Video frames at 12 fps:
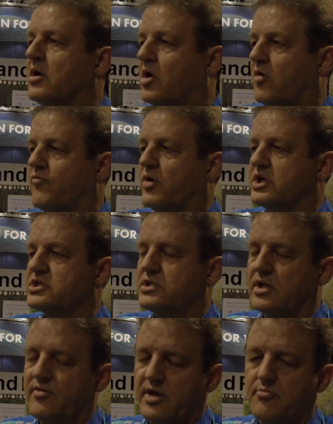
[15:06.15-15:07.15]
of which
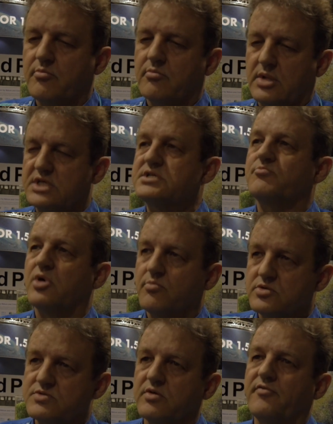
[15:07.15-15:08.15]
they've had massive
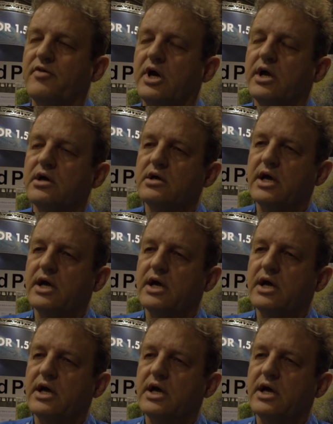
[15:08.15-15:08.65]
problems with fire.